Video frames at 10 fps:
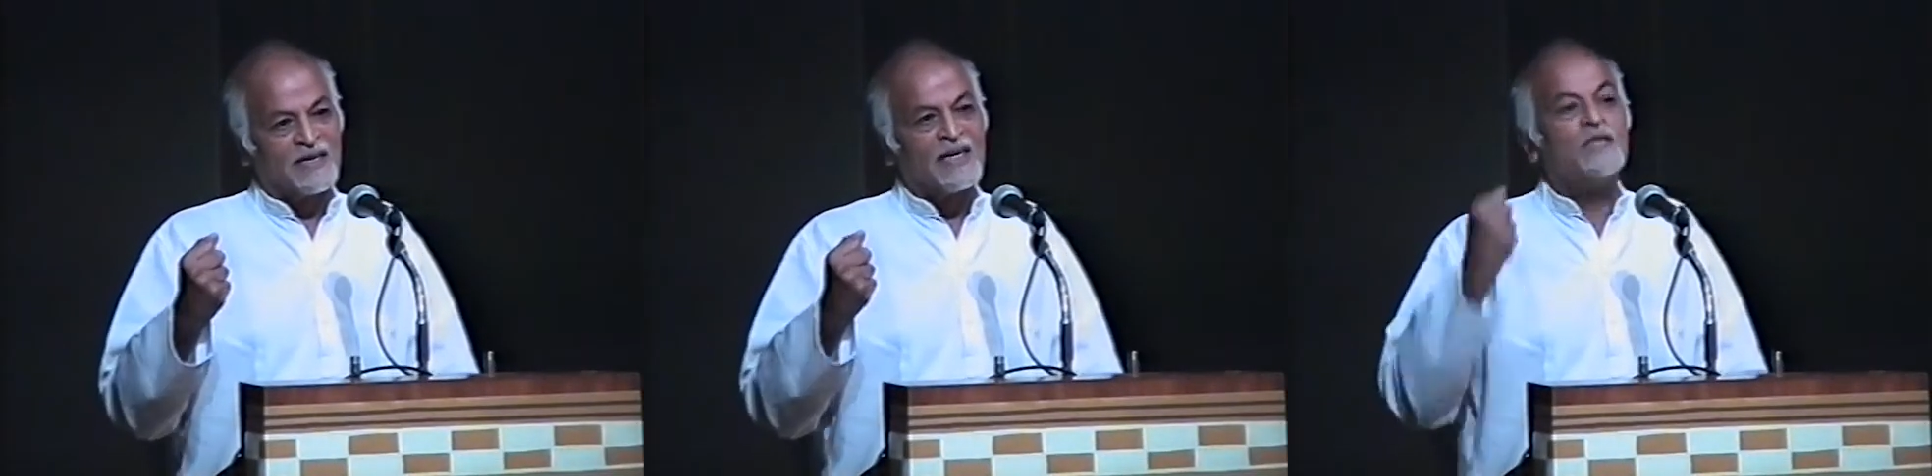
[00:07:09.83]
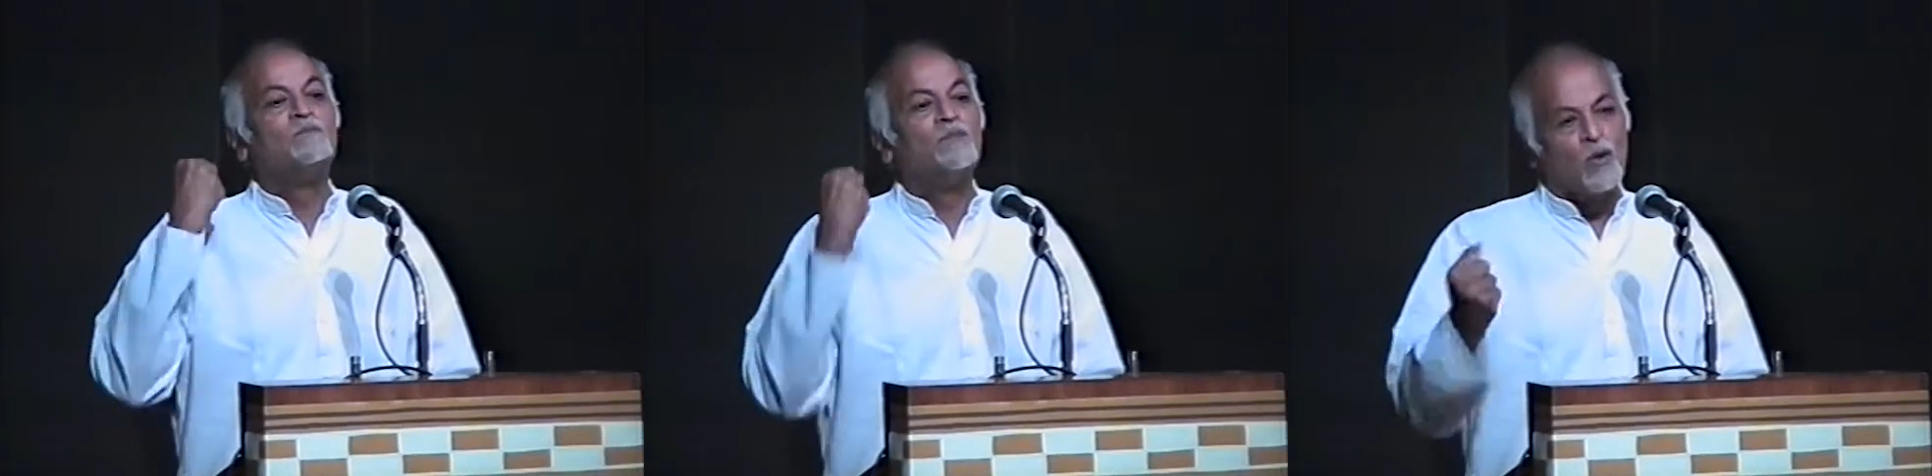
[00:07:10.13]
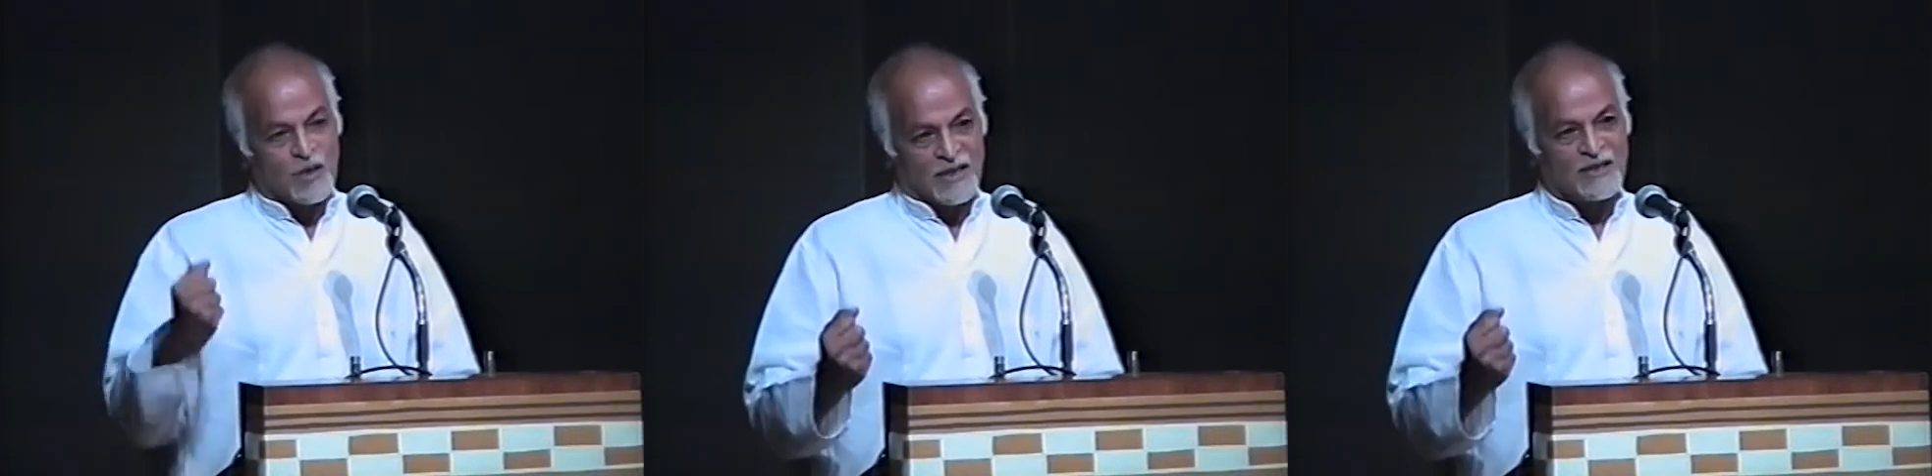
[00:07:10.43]
is
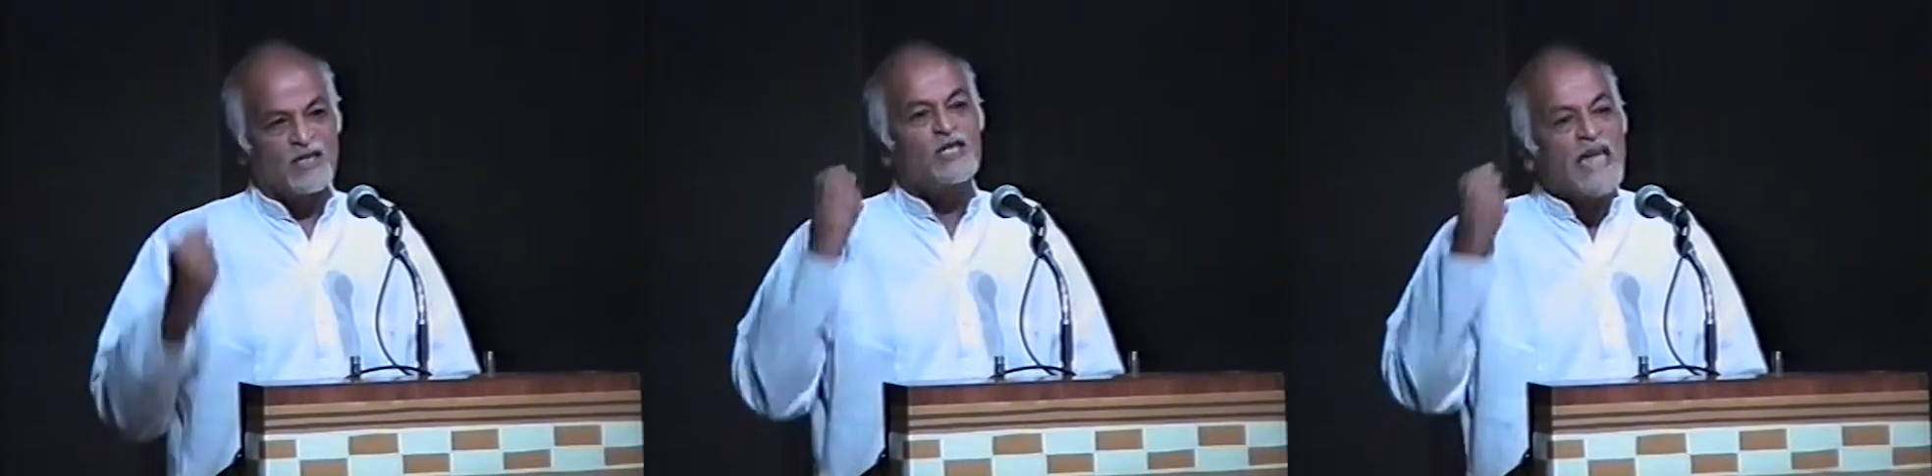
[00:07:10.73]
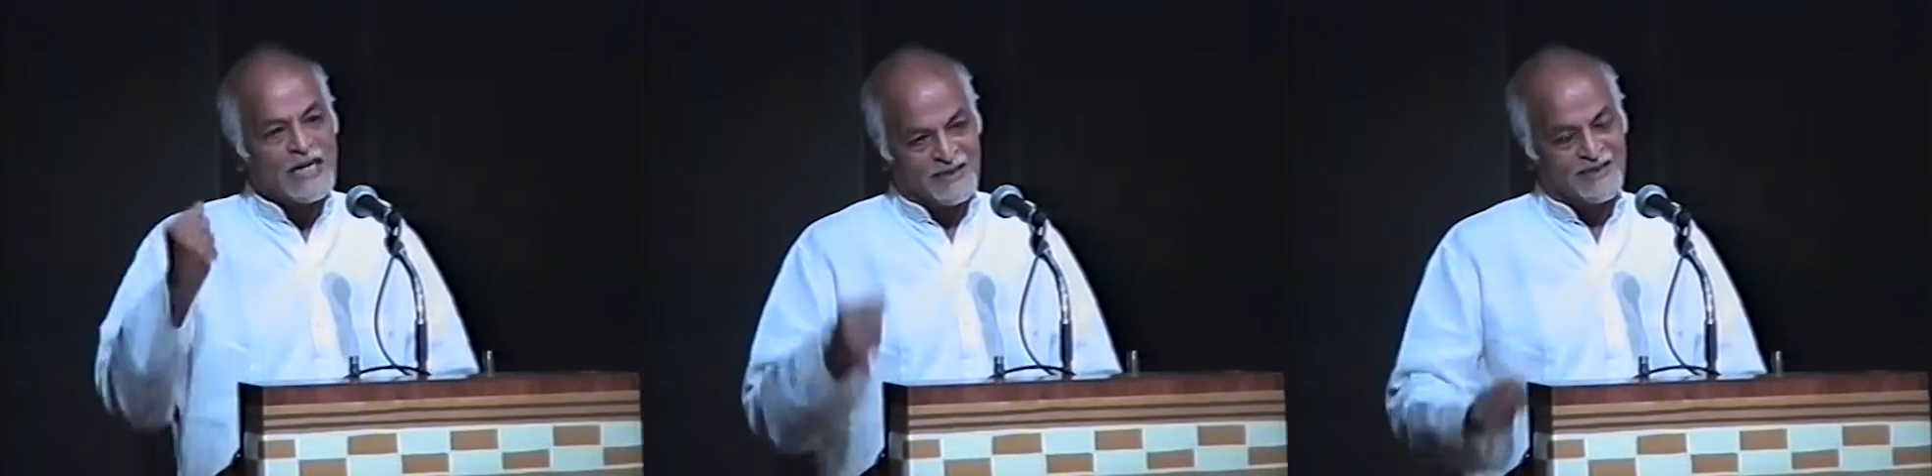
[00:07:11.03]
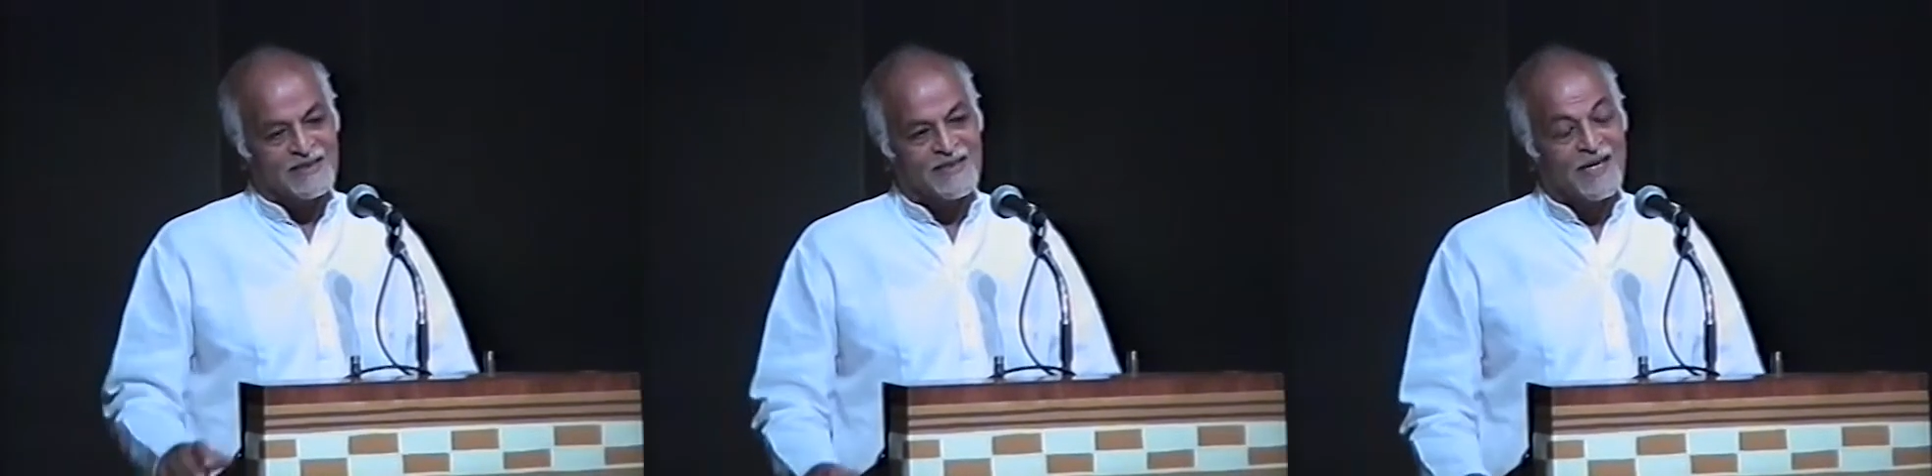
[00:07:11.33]
broken, is
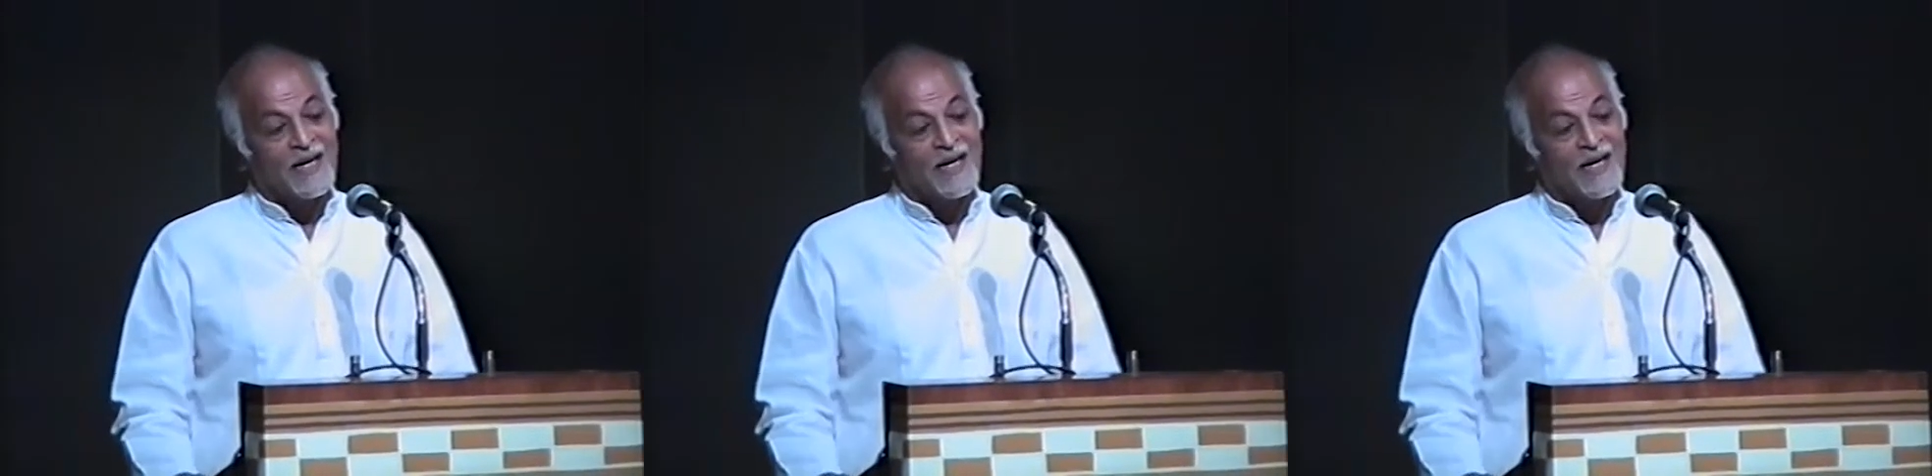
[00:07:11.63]
shattered.